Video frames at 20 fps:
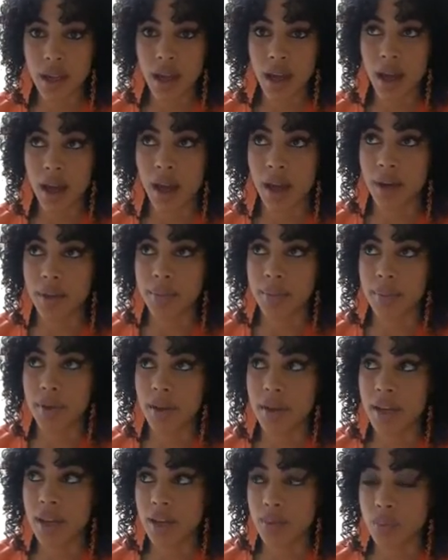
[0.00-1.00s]

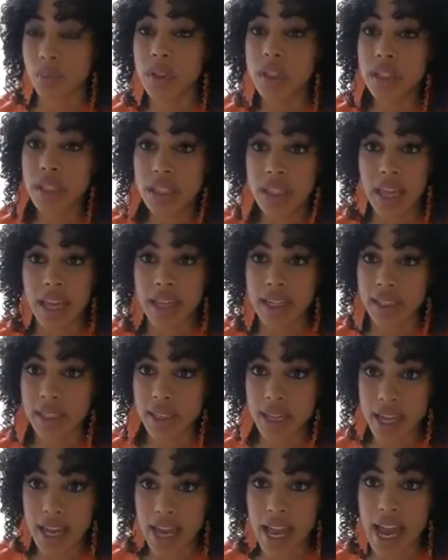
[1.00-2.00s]
It really like
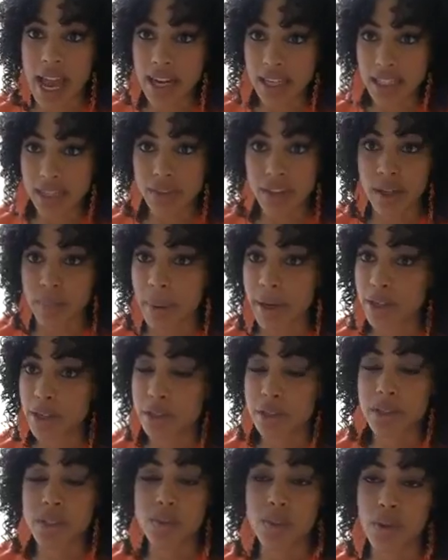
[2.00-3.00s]
activated my
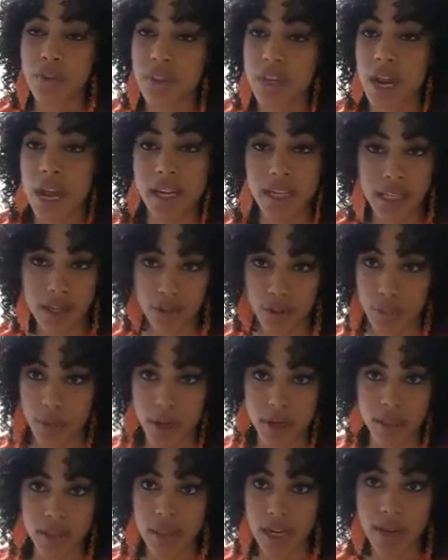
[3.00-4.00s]
curls more than any other
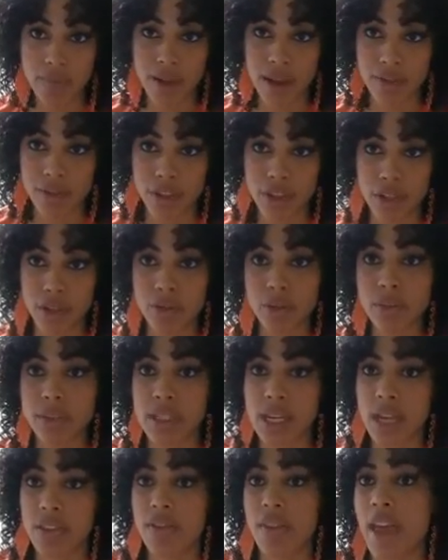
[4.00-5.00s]
product that I've ever
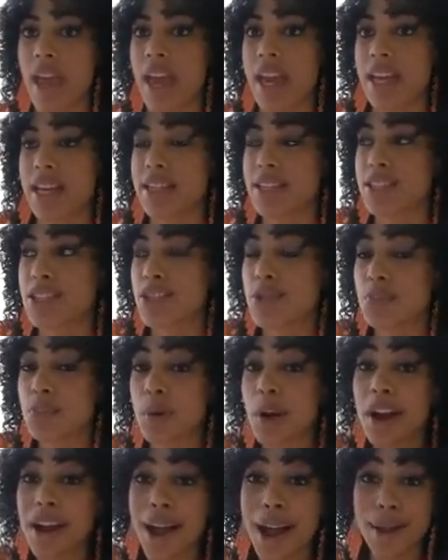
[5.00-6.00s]
used, and they
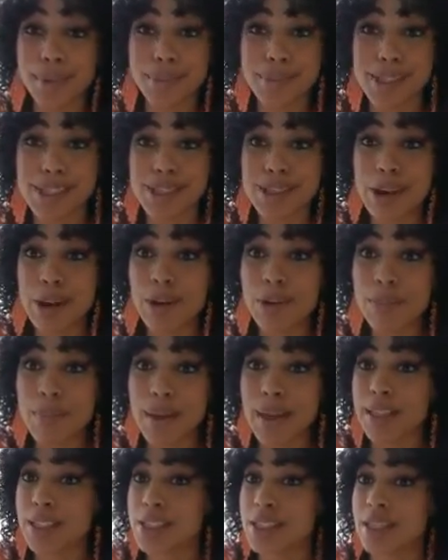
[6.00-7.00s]
sprung up so
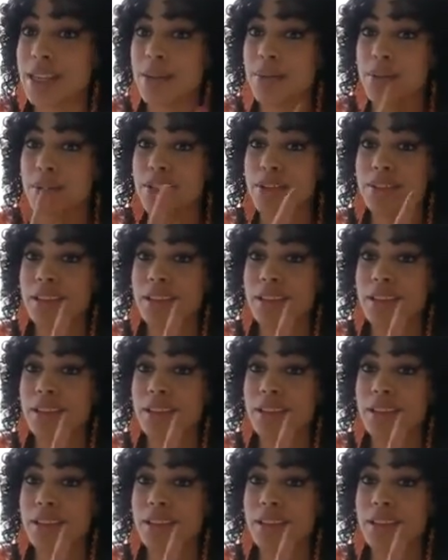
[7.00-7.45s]
much, and they were